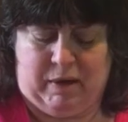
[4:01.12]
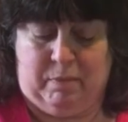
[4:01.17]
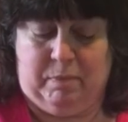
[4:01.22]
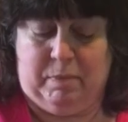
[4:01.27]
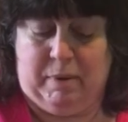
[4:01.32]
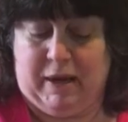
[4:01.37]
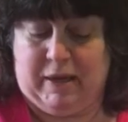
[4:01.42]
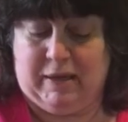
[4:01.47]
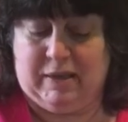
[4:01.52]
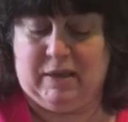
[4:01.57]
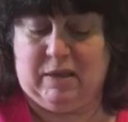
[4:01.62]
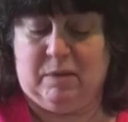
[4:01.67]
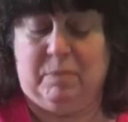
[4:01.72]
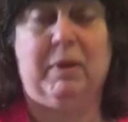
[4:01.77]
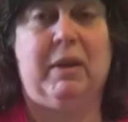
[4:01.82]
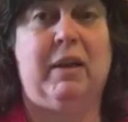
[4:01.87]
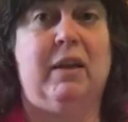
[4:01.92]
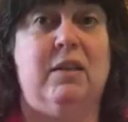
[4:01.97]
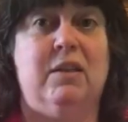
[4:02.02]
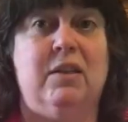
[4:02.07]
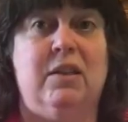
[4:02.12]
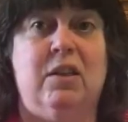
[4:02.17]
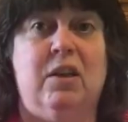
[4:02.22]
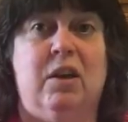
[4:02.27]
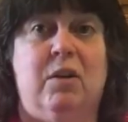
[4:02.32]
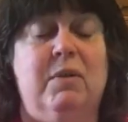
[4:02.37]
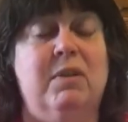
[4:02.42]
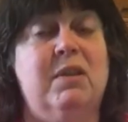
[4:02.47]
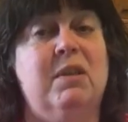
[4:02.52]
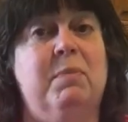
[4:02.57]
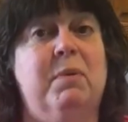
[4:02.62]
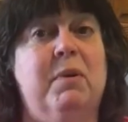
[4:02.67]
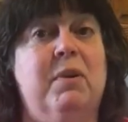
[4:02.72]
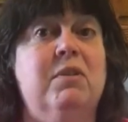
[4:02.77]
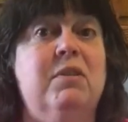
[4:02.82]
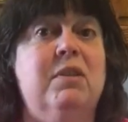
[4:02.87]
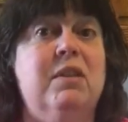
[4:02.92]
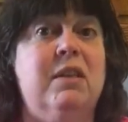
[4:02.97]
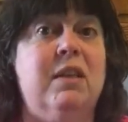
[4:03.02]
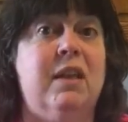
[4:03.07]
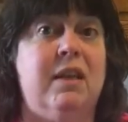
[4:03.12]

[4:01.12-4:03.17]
pasta because, you know, it's supposed to